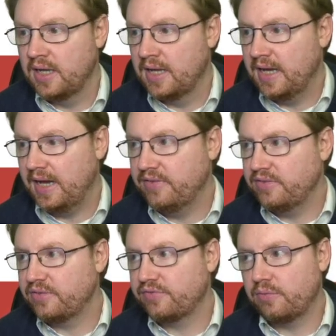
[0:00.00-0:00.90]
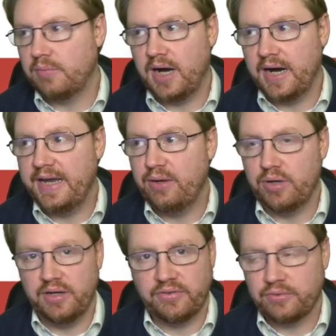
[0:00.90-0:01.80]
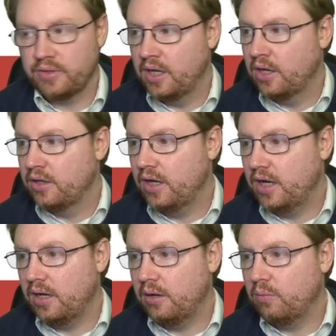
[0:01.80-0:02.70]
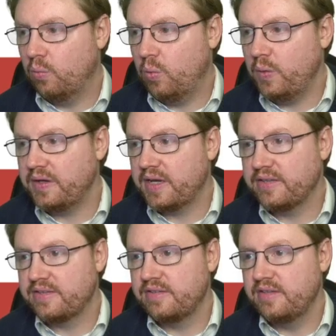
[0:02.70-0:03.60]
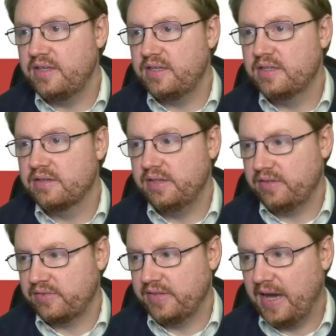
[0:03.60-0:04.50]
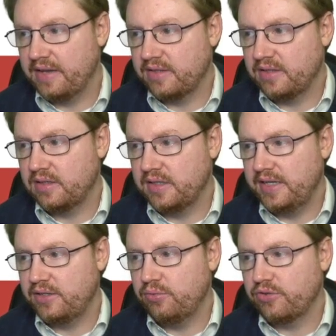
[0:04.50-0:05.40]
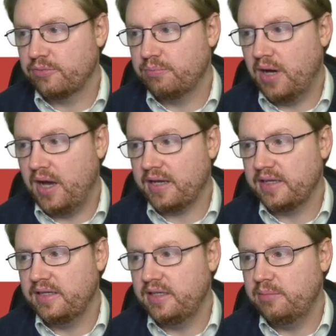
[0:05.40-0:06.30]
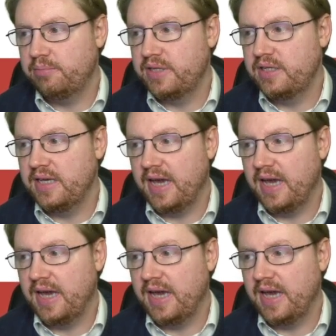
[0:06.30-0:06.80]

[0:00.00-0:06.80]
and this is from iOS. What we can see here is that it uses packebsp,